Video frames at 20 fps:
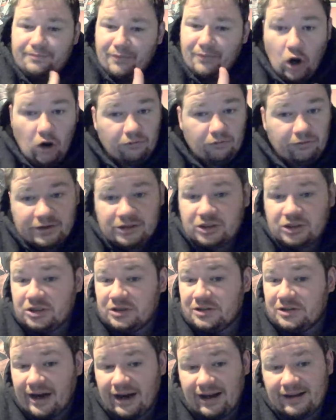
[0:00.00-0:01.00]

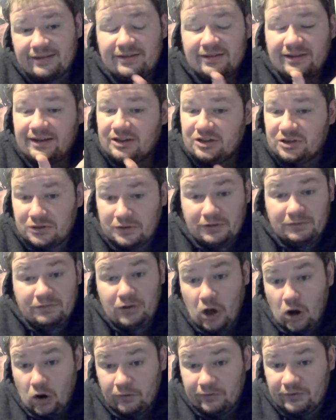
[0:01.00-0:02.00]
Orange Cassidy should have
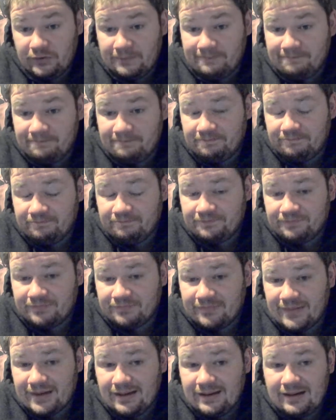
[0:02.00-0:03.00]
lost.
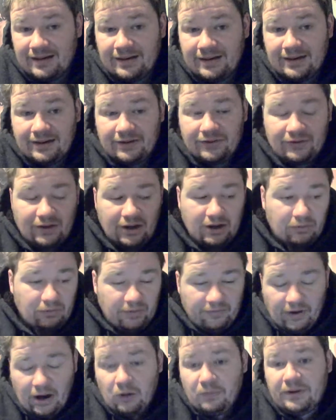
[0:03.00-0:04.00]
So,
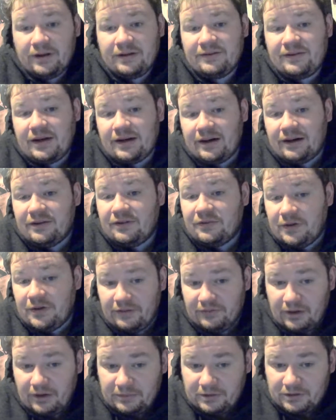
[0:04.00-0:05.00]
with that being said, guys, thank
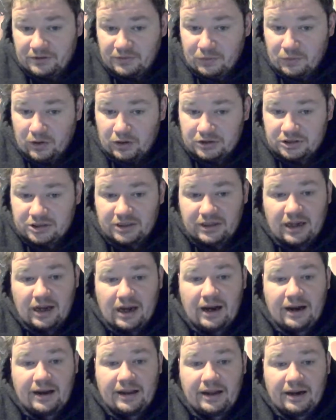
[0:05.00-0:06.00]
you very much for watching.
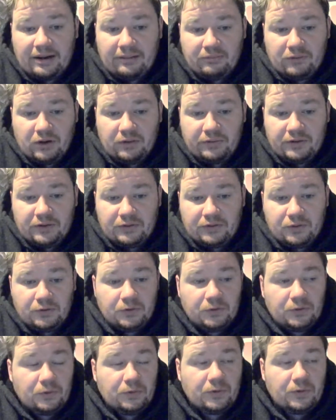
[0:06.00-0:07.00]
I am going
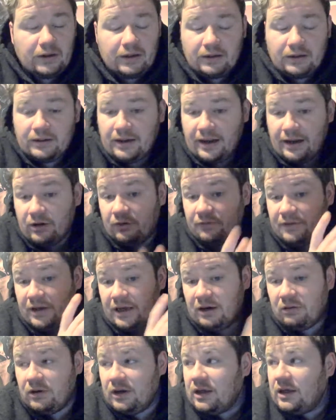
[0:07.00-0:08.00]
to head off
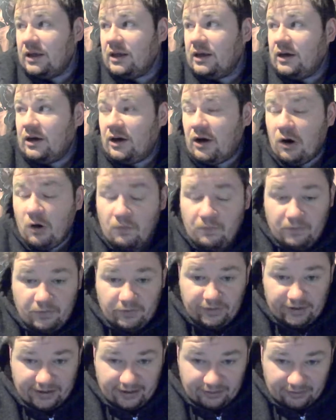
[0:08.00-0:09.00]
now.
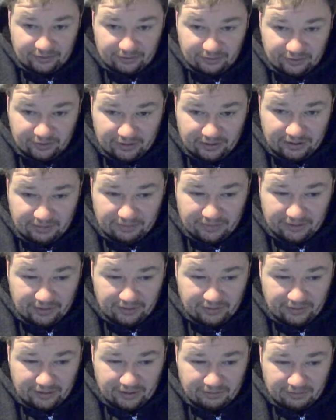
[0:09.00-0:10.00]
Hopefully get some sleep,
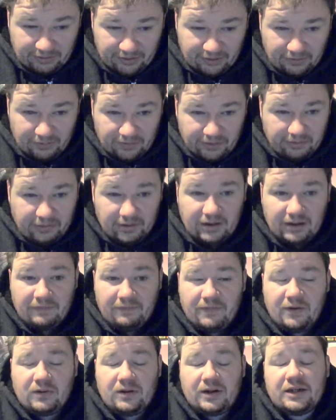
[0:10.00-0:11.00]
because I'm still feeling
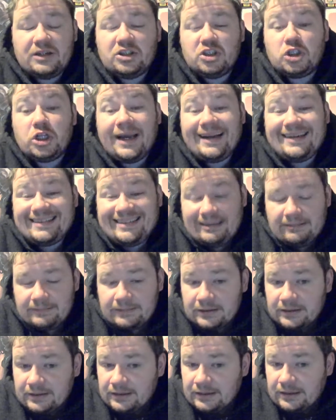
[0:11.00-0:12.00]
like fucking shit.
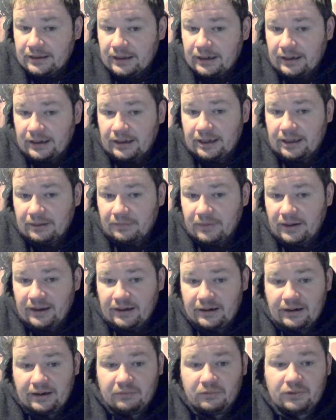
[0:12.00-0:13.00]

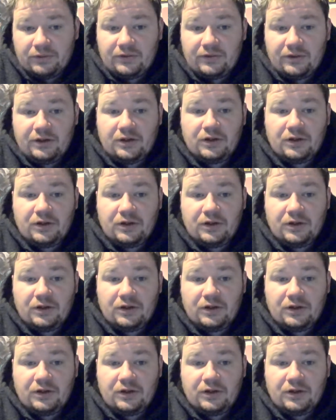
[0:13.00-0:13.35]
And I will see